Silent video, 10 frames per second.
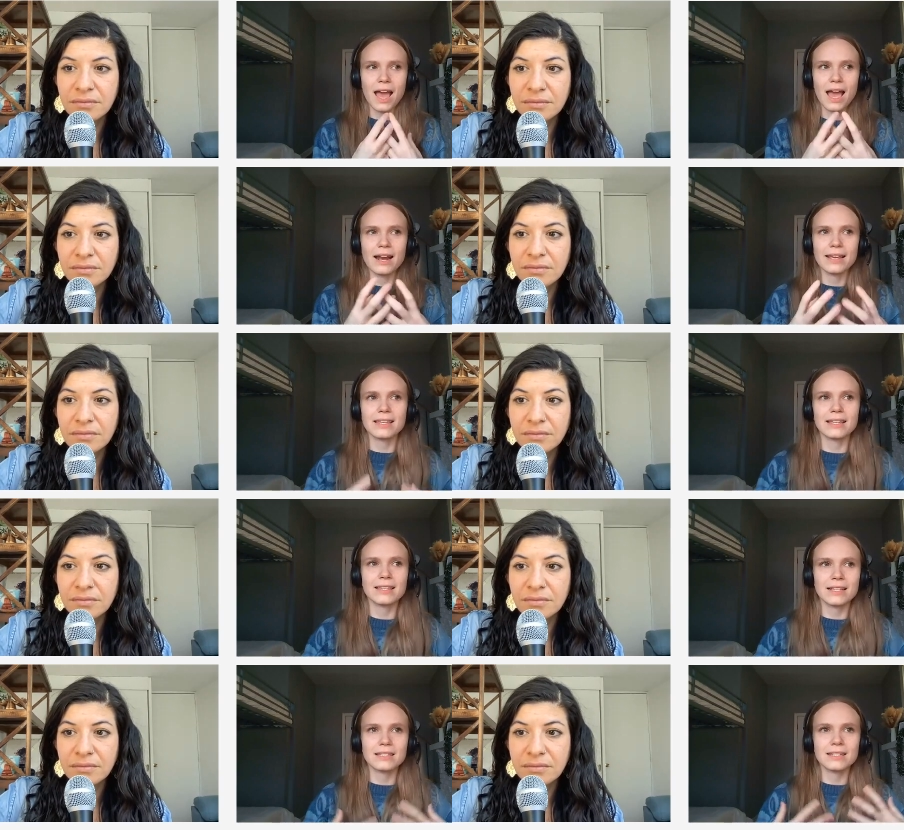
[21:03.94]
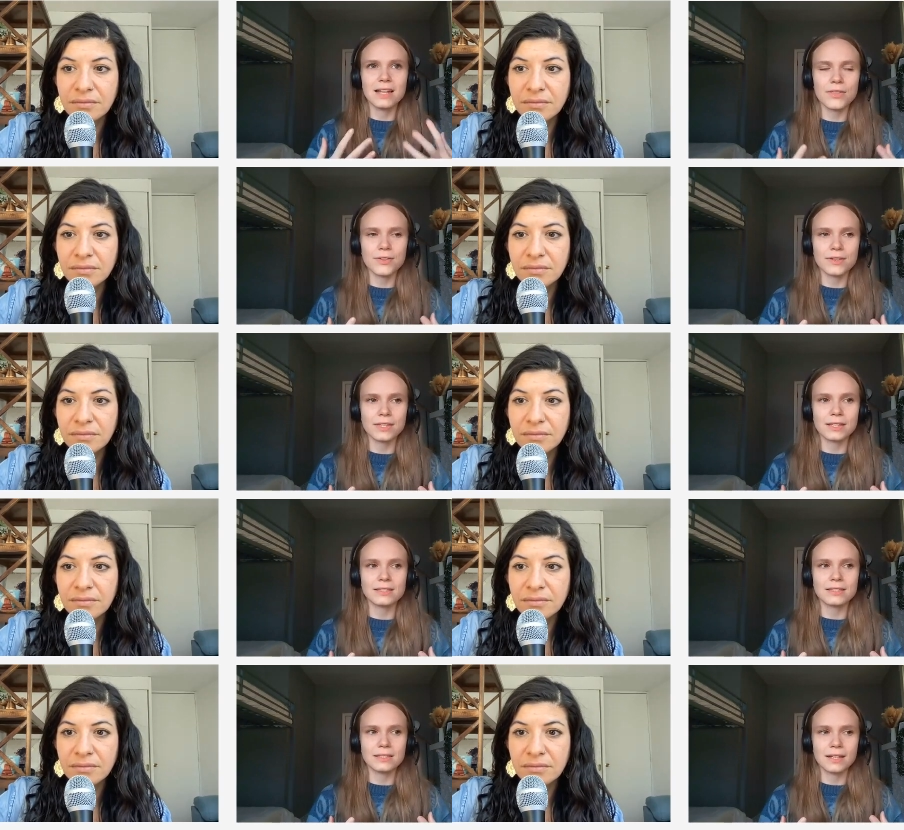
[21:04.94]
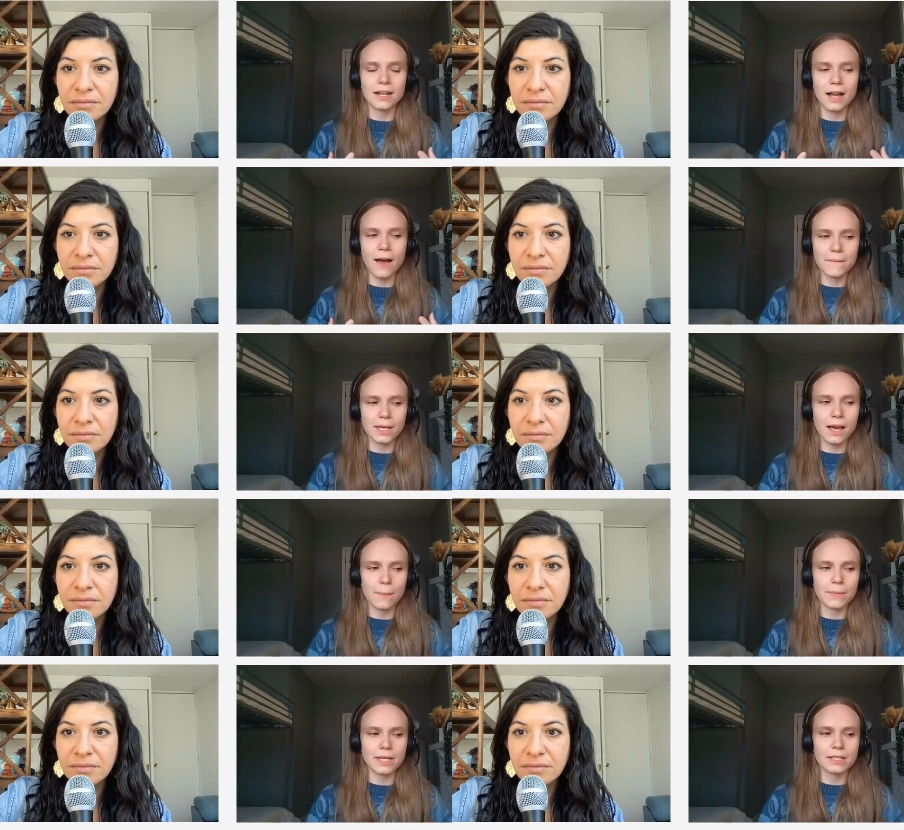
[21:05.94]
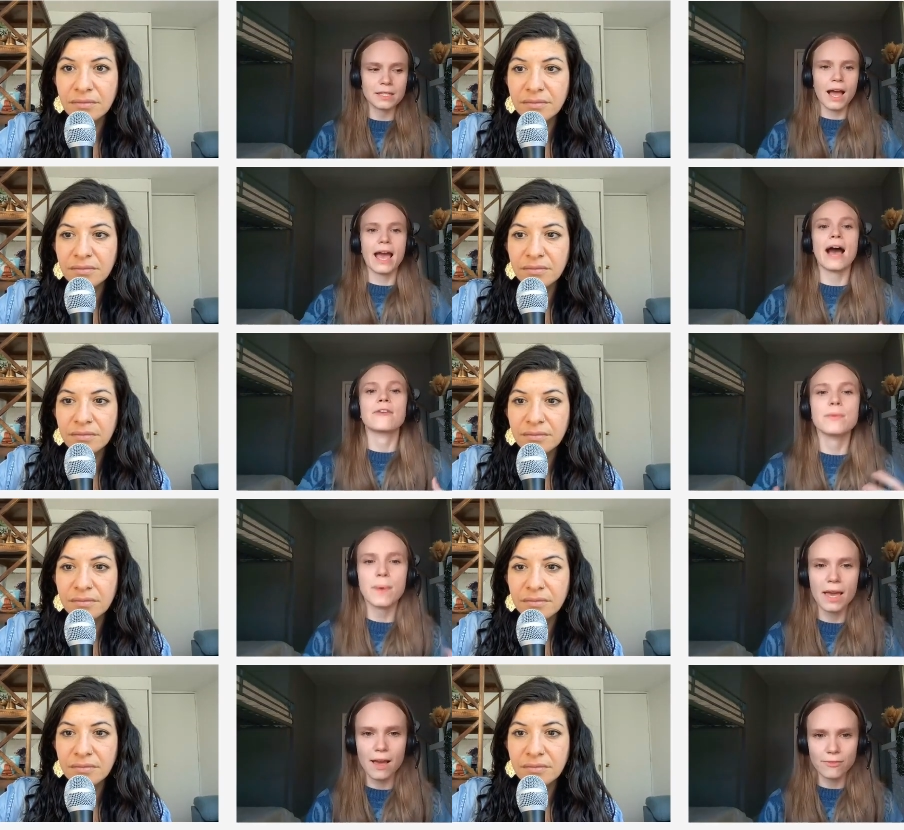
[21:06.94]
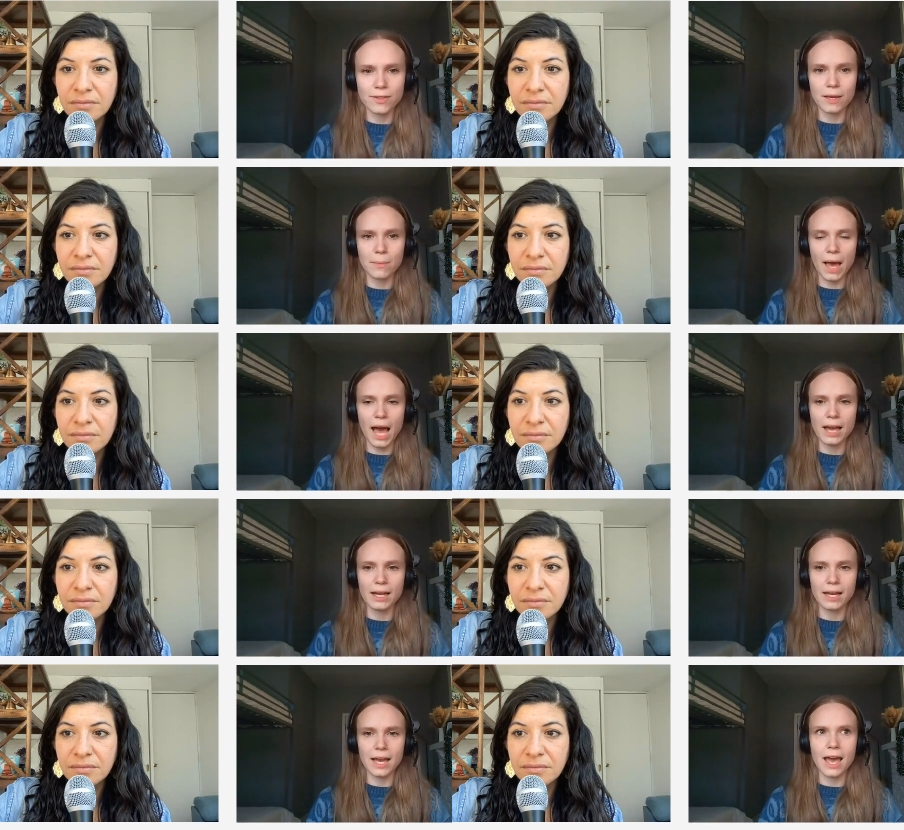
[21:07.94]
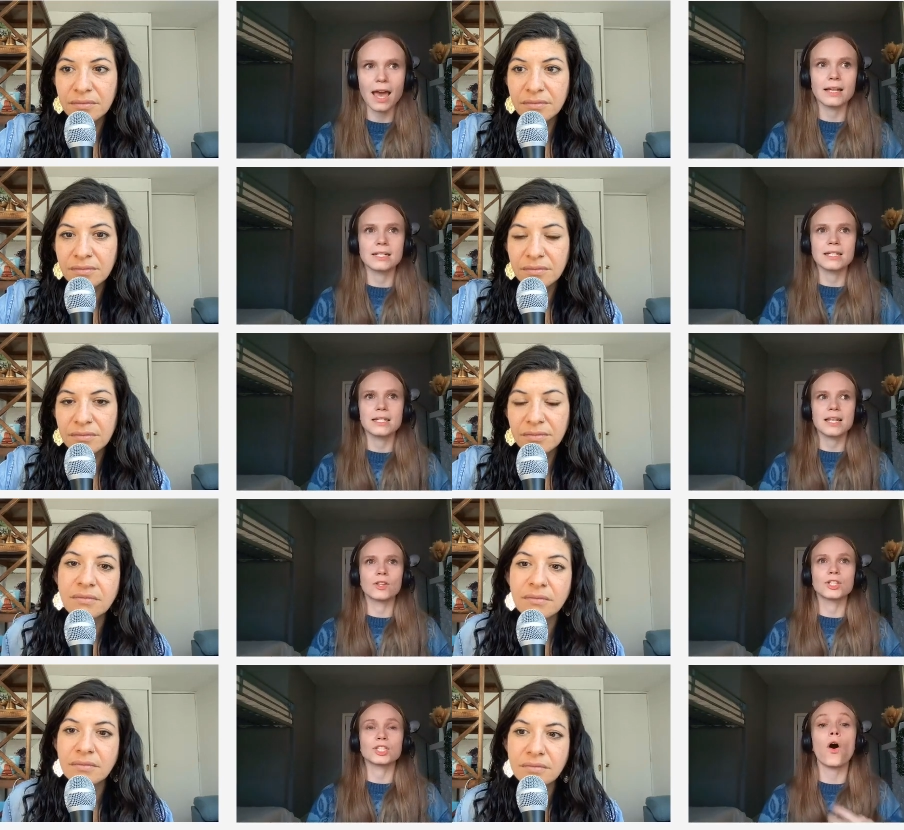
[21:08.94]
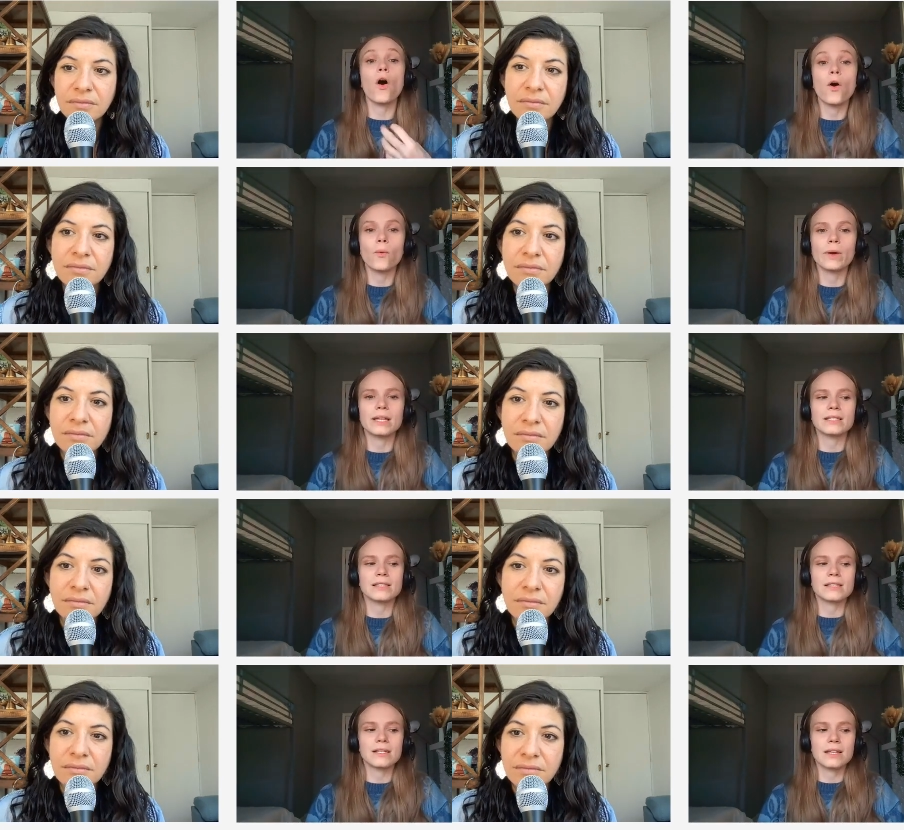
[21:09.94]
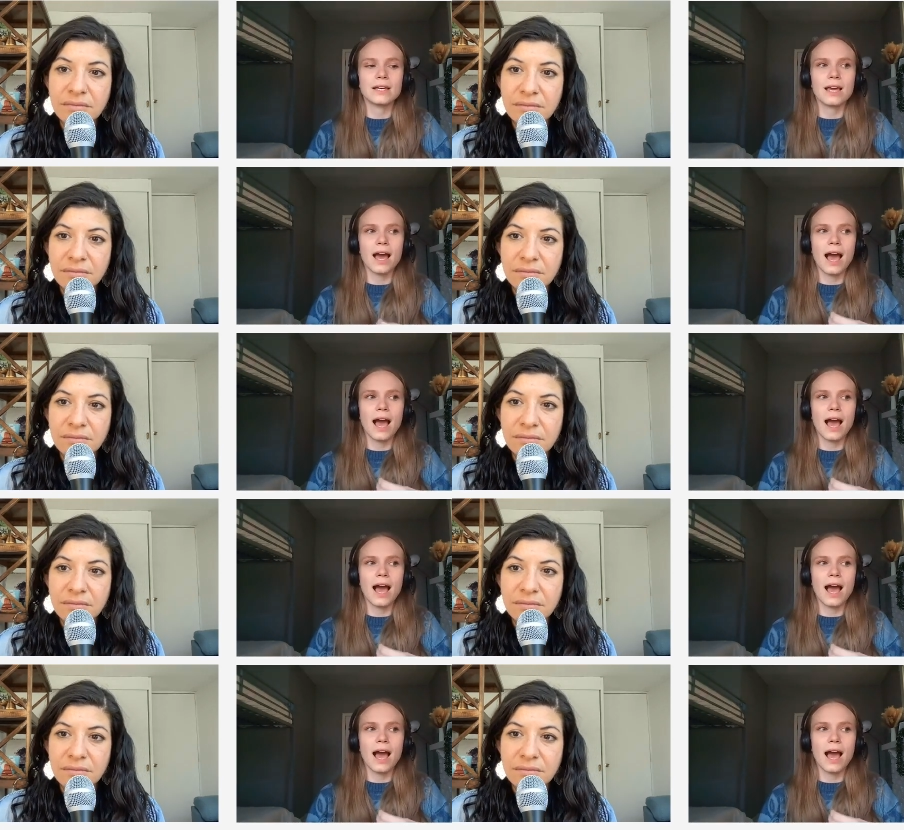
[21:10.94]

Speaker 1: And I think that's another thing that's coming up is I have to pay everything back and just always, always.